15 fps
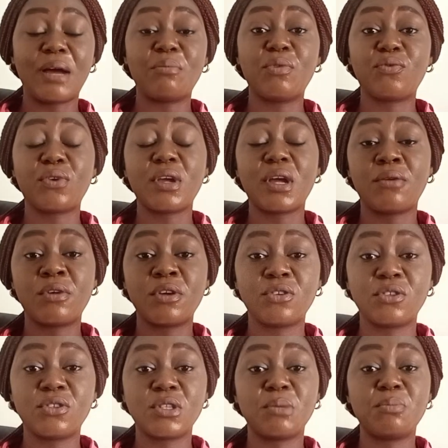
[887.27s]
And before you arrange
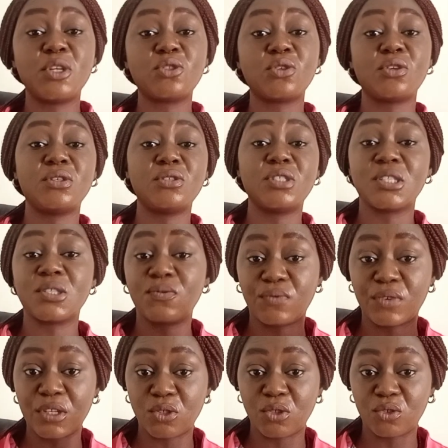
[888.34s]
your thing, make sure you
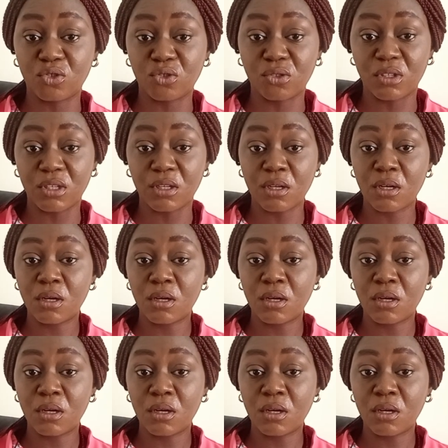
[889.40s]
disinfect your trolley.